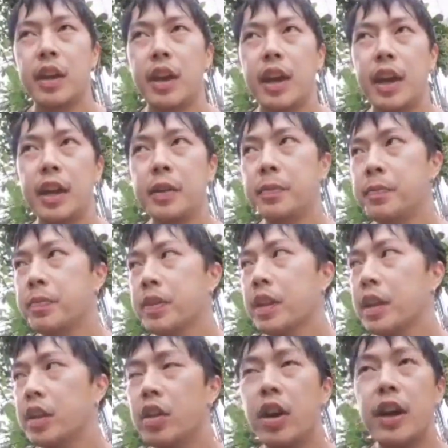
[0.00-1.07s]
and
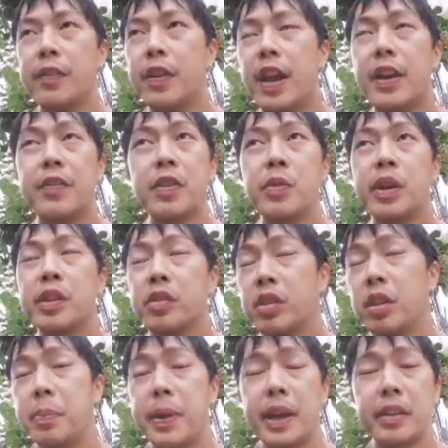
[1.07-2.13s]
not everyone is going
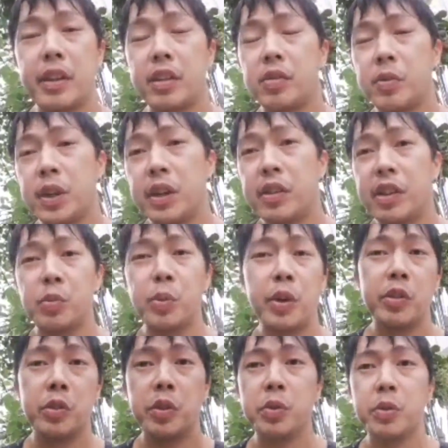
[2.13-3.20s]
to backtest and rehearse as well
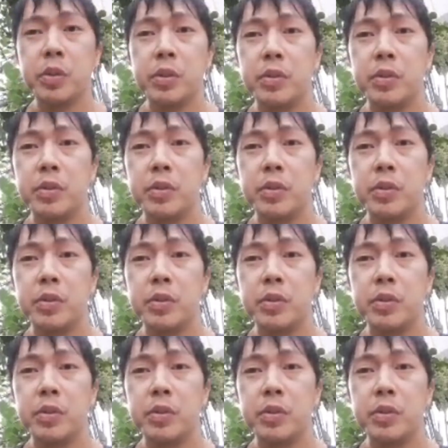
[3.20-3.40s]
as you.